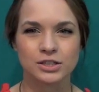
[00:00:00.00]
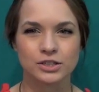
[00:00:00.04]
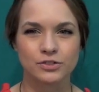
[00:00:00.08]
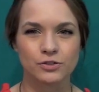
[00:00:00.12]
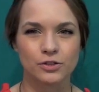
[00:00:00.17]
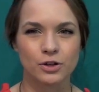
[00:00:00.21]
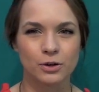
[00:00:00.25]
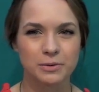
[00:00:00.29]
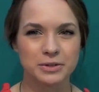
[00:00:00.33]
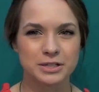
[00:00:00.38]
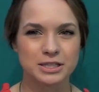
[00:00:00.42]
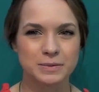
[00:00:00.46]
If
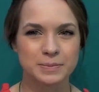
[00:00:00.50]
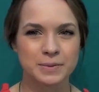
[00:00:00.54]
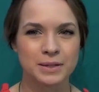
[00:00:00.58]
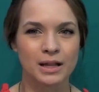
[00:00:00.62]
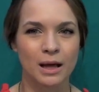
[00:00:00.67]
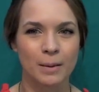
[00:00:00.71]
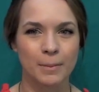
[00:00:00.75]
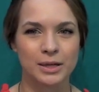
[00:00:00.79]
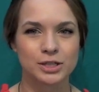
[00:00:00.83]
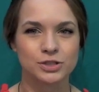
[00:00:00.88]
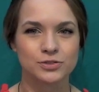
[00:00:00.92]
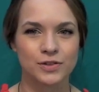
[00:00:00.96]
you don't want to spend
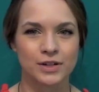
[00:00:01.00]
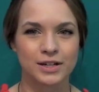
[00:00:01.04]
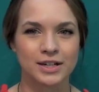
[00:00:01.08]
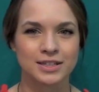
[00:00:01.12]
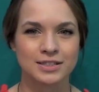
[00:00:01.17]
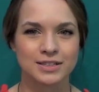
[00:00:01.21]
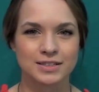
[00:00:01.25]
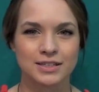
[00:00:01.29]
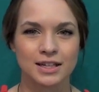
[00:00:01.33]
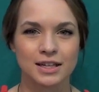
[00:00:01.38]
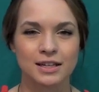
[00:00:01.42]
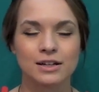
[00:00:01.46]
that much for a
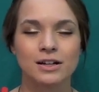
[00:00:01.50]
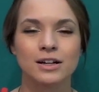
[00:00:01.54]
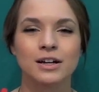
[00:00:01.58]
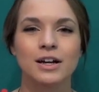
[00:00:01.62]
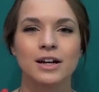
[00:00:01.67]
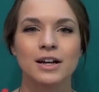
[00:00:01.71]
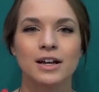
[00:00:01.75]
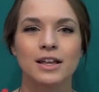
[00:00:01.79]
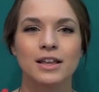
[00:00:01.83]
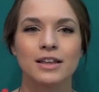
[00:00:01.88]
concealer,